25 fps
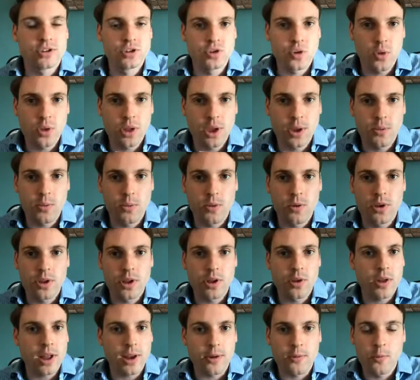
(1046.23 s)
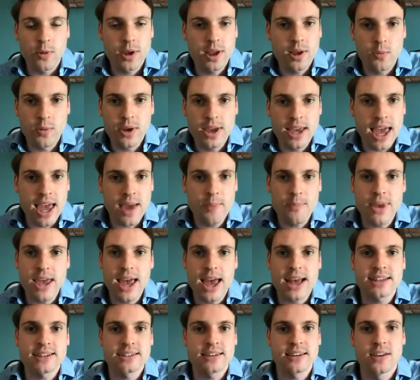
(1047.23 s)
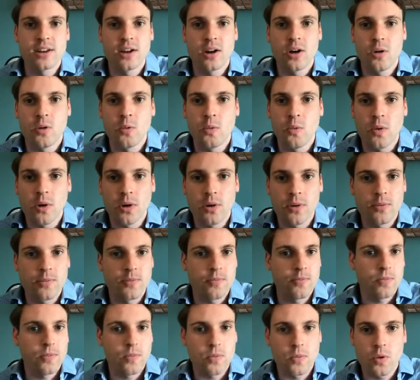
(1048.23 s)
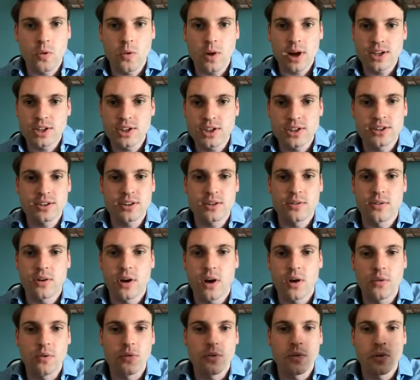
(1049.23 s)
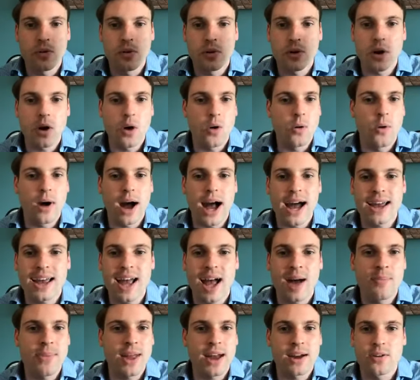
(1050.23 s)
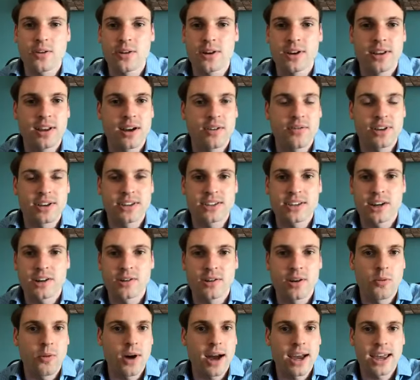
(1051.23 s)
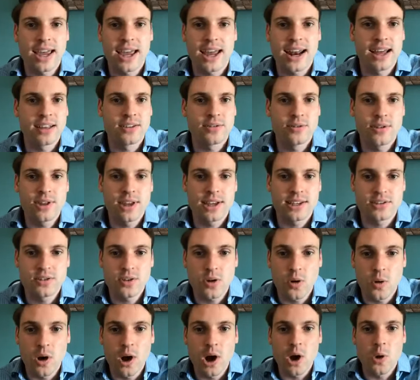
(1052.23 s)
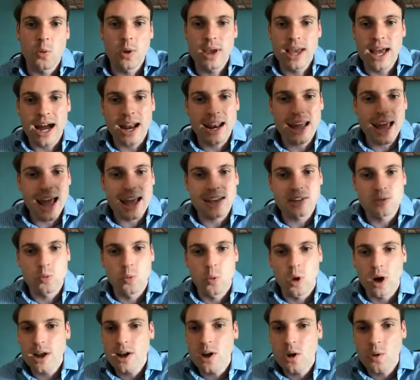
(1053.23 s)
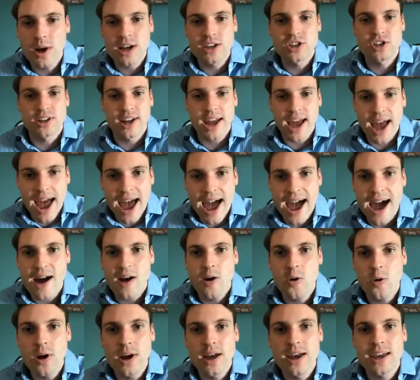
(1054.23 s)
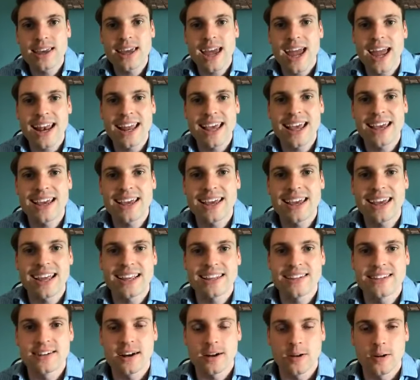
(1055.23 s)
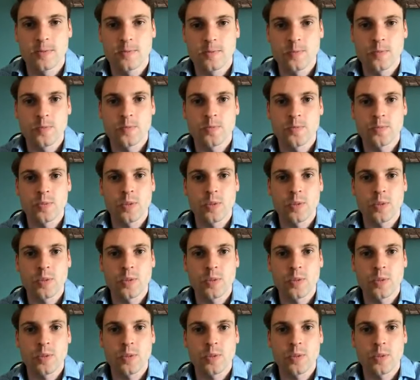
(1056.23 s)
There's only like we can't be asking questions of oh I'm not good enough, etc. Why can't I do this? No, we got to ask one question: how can it get done?